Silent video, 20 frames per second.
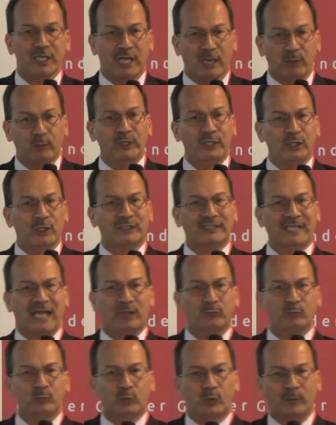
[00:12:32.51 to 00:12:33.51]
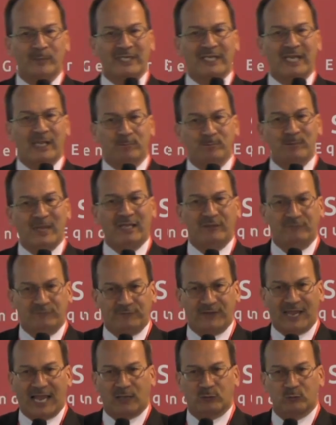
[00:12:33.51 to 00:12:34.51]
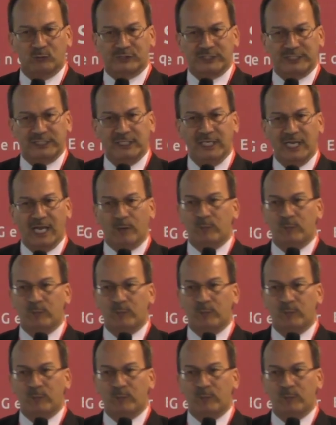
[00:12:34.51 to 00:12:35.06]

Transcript: and we looked at women and men faculty,